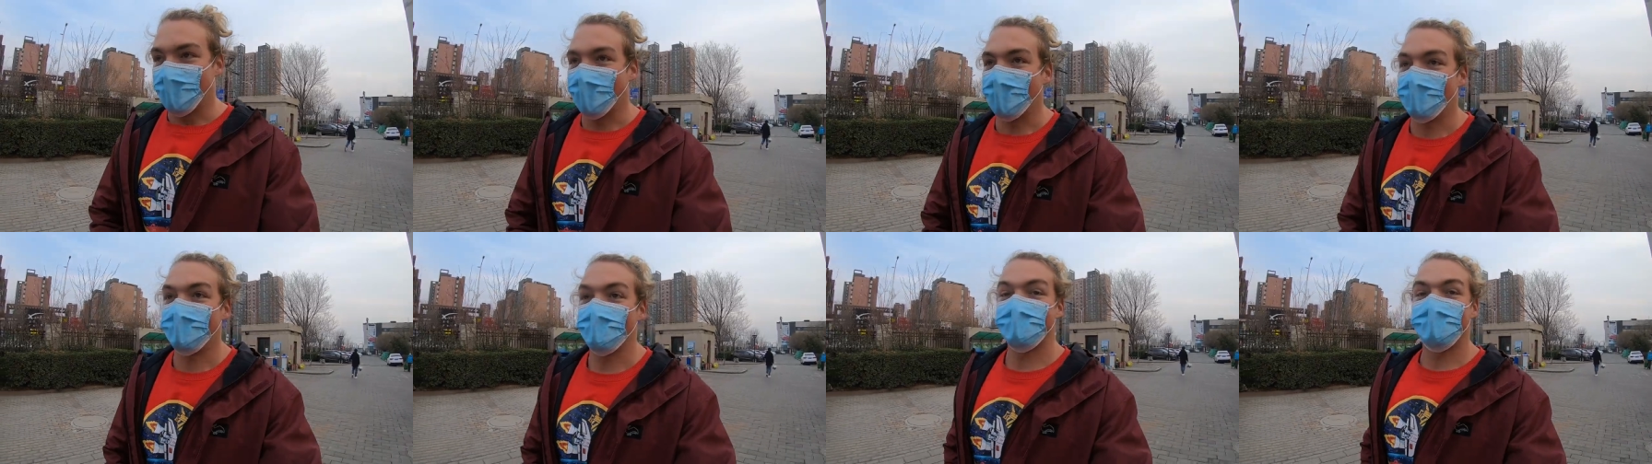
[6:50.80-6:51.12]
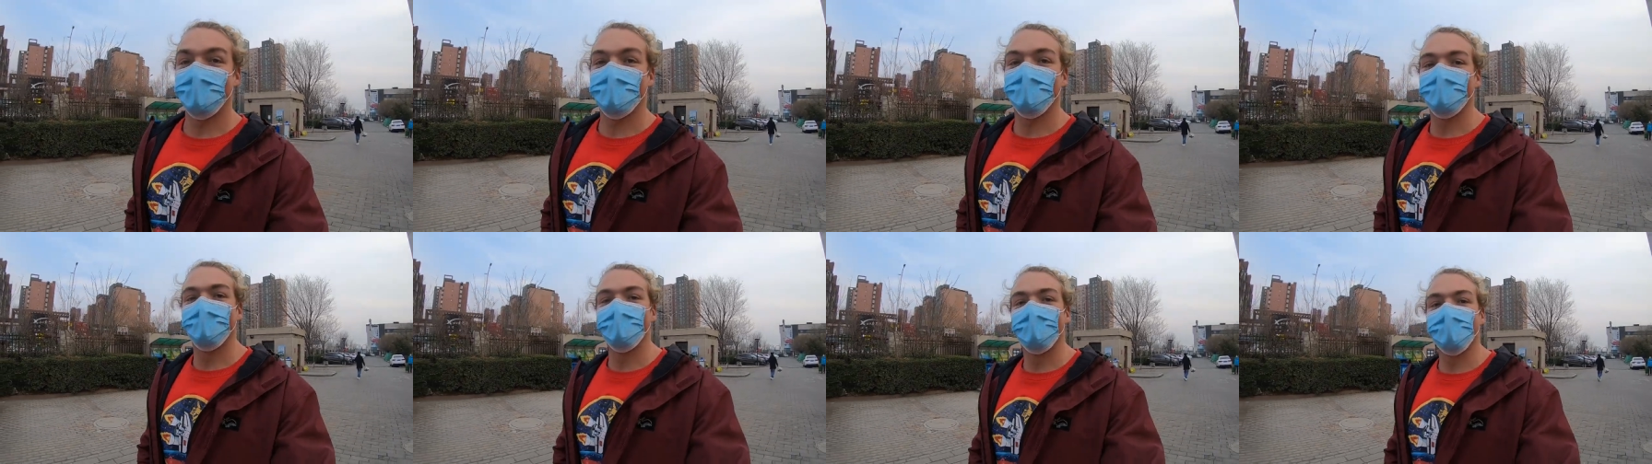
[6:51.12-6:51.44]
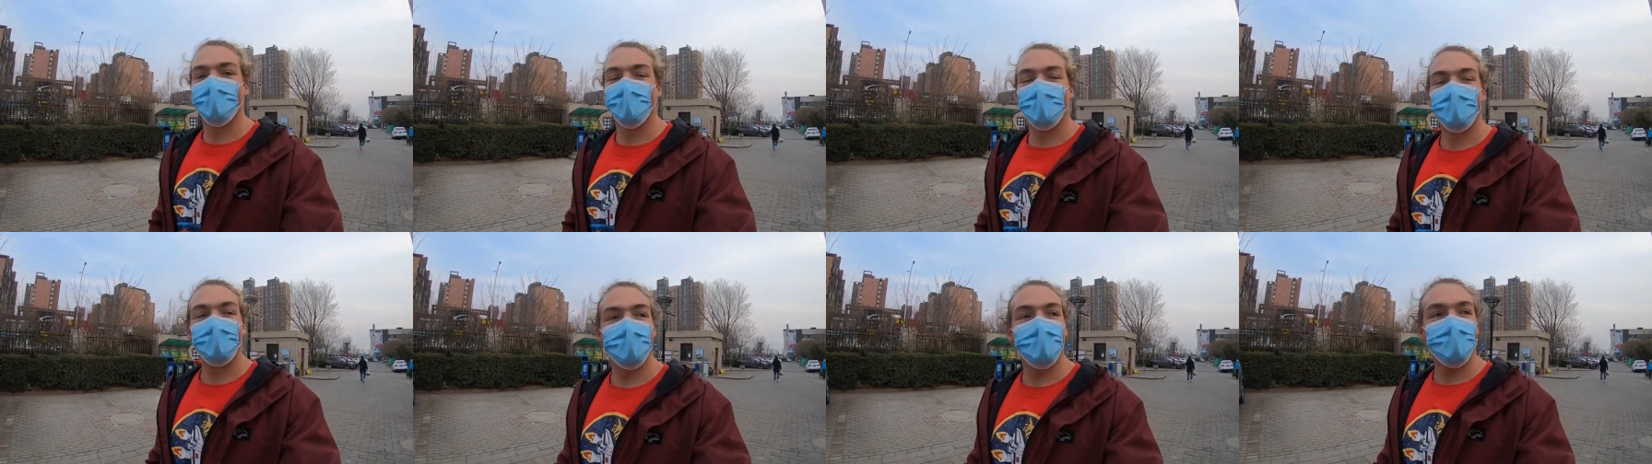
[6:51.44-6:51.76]
and at the
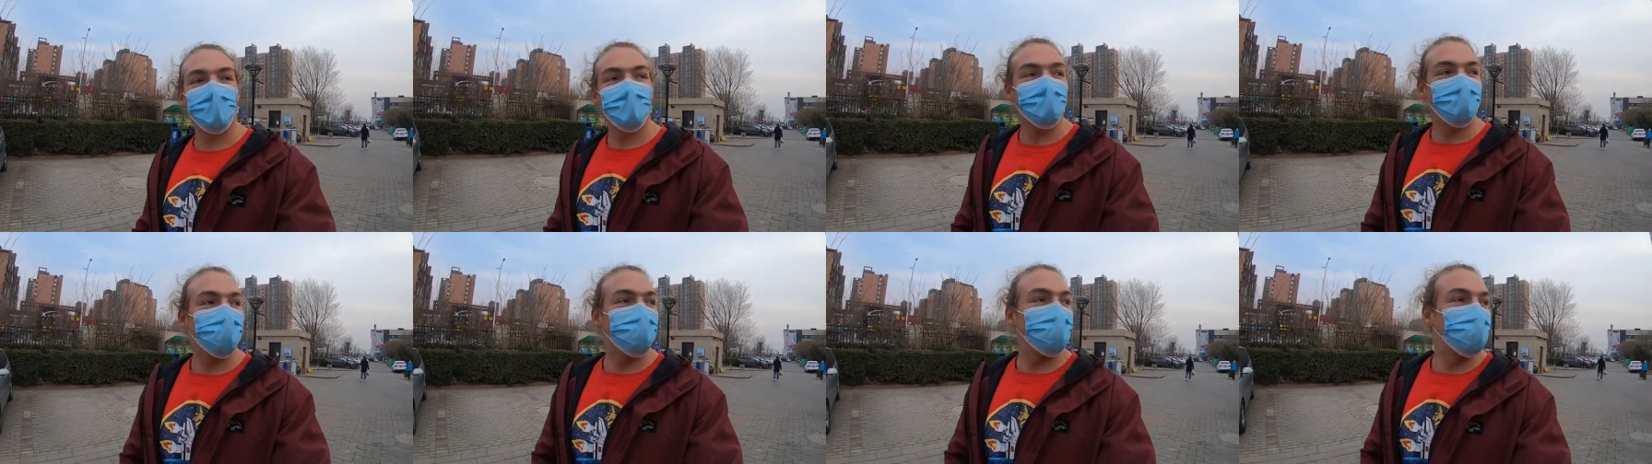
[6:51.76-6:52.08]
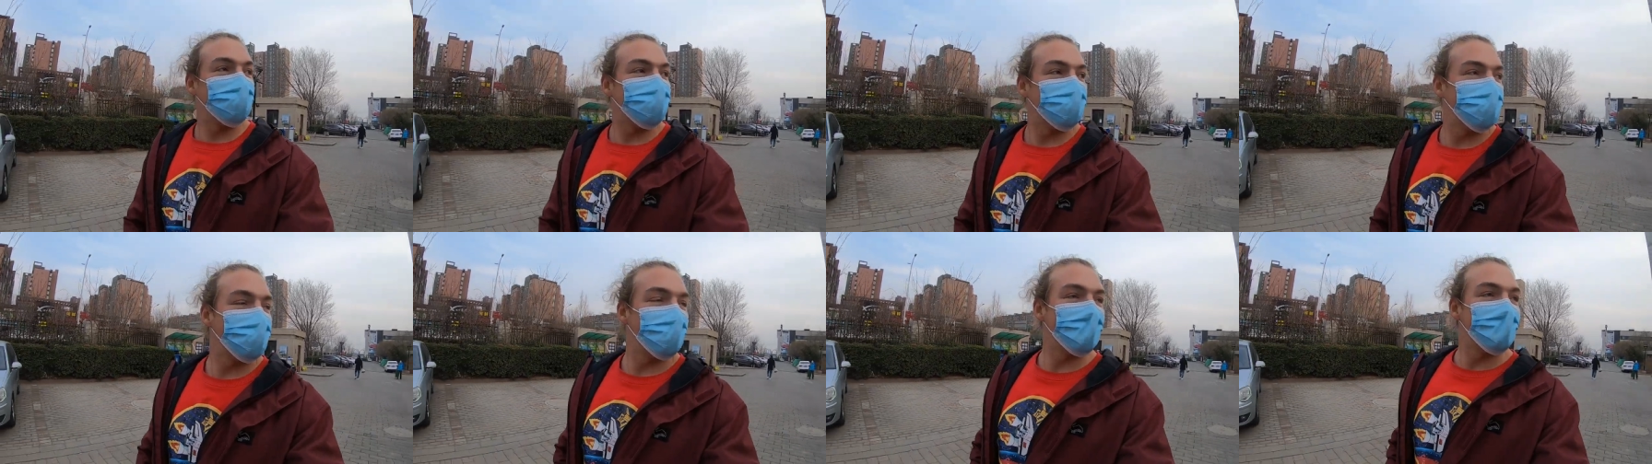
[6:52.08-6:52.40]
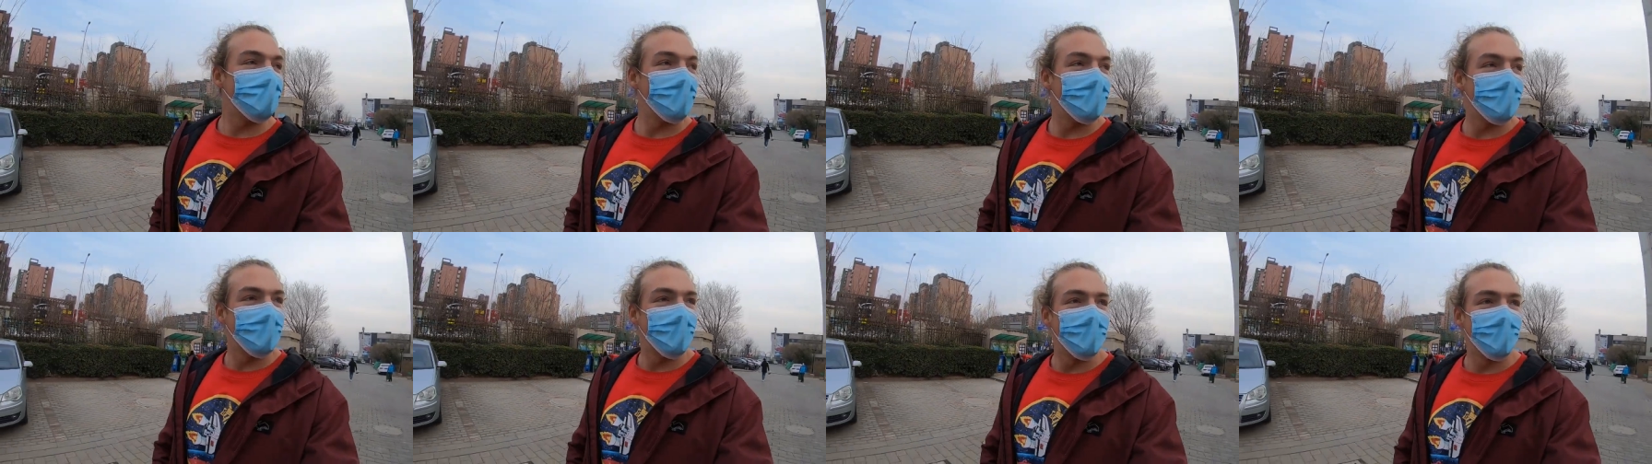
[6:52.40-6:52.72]
beginning
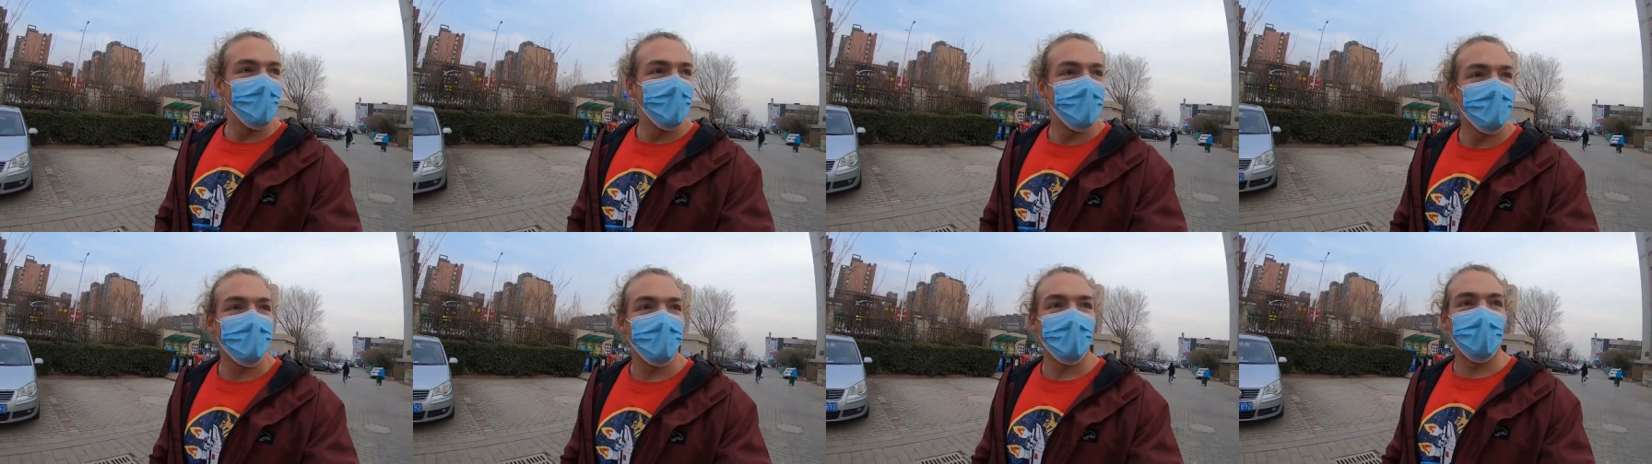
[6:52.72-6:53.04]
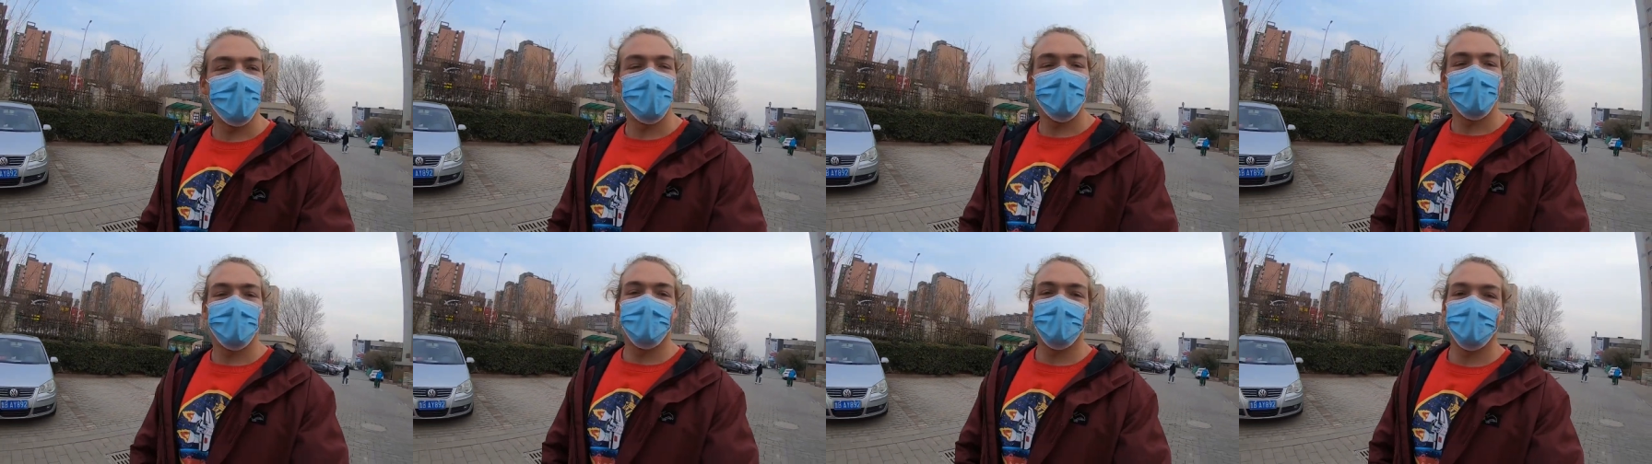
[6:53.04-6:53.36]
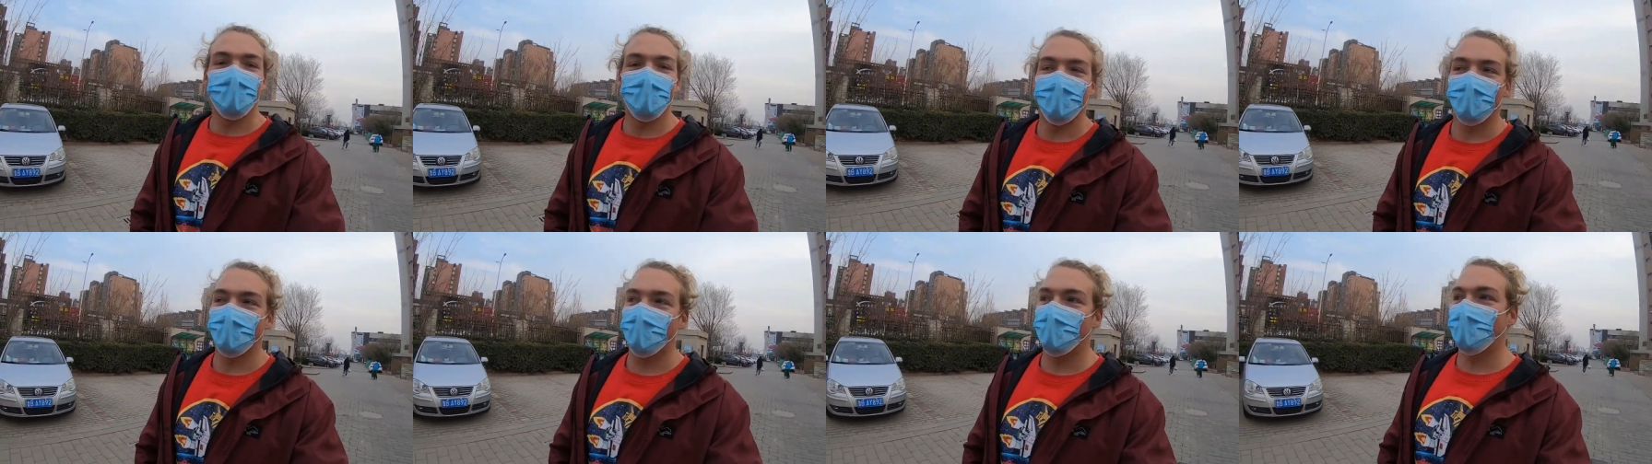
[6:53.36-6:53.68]

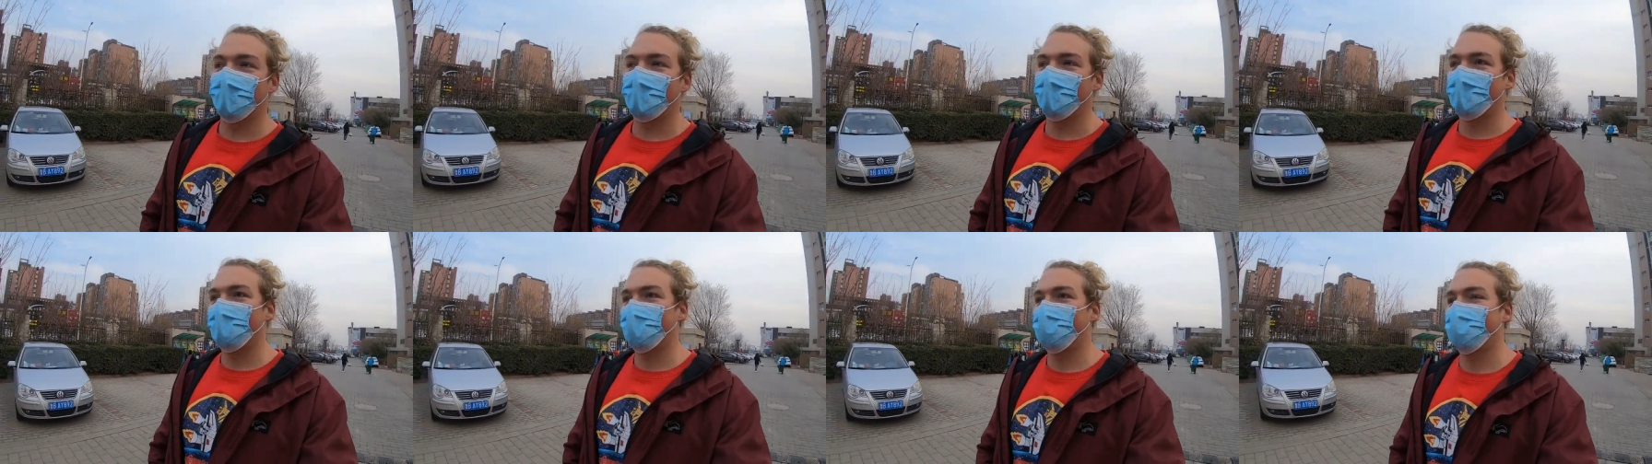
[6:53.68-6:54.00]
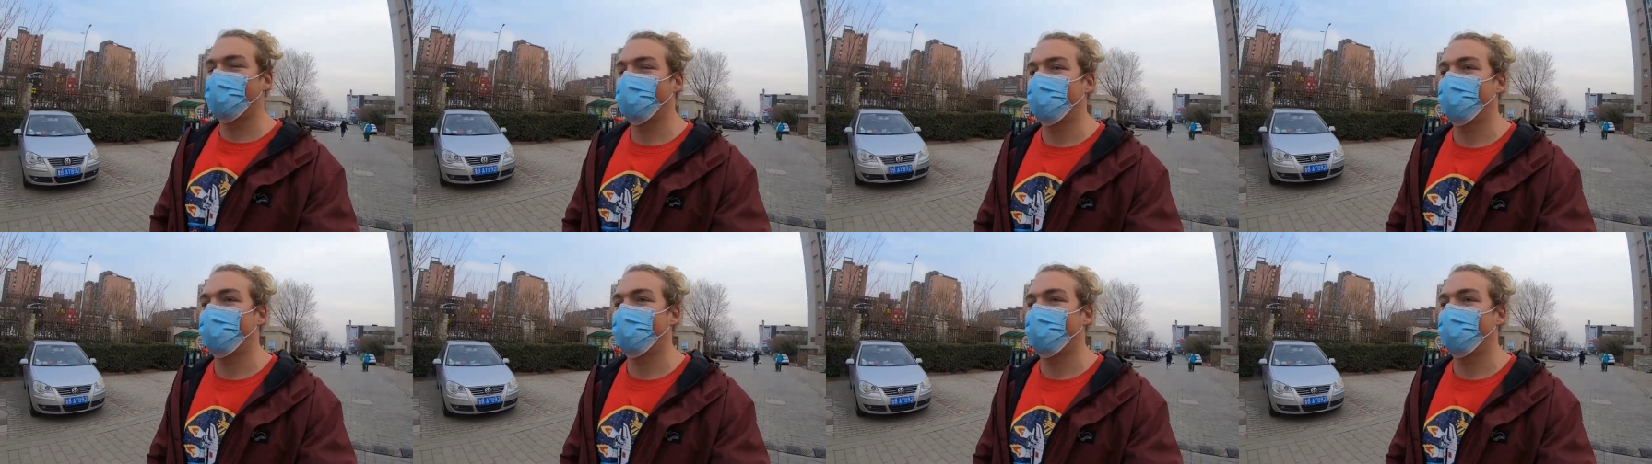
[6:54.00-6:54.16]
when uh,